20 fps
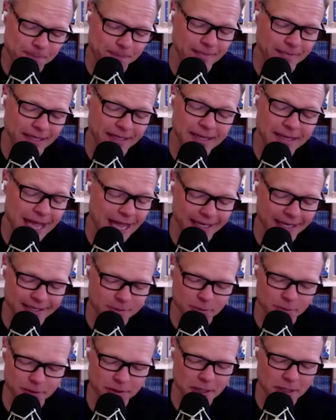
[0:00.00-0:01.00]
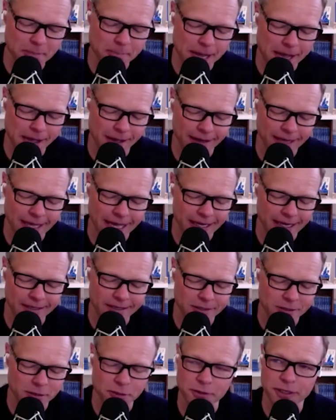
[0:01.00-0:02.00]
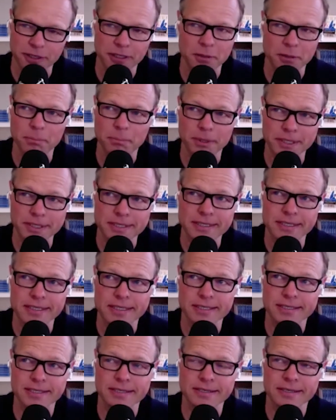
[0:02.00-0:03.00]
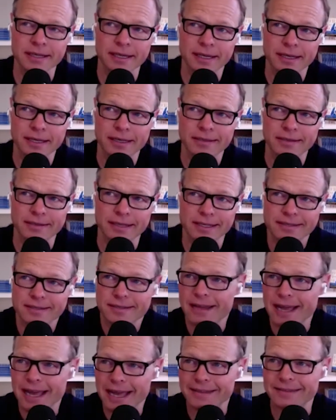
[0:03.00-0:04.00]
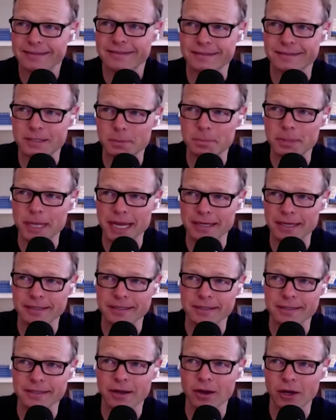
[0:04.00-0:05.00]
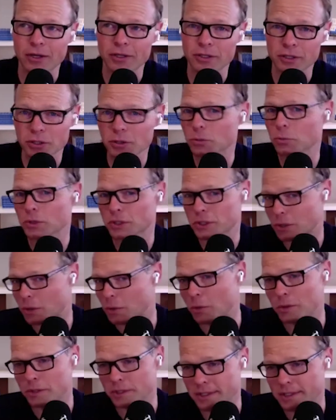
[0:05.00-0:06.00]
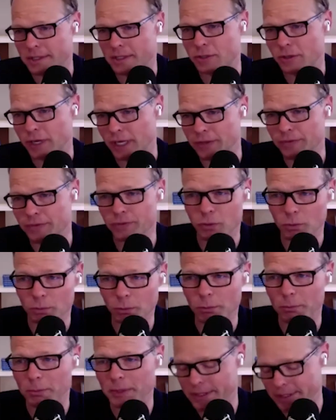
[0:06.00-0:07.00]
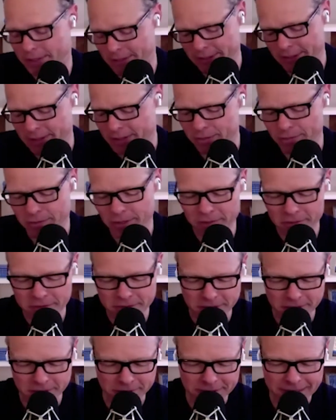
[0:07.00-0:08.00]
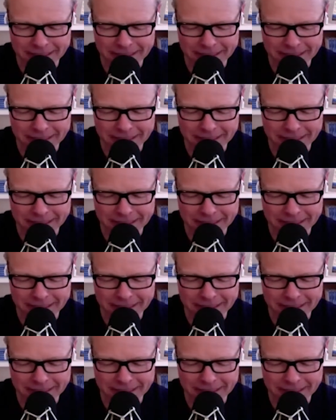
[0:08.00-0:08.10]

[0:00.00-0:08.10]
it's really about how do you create a business that's not dependent on you, which of course is a transferable business, as you know. So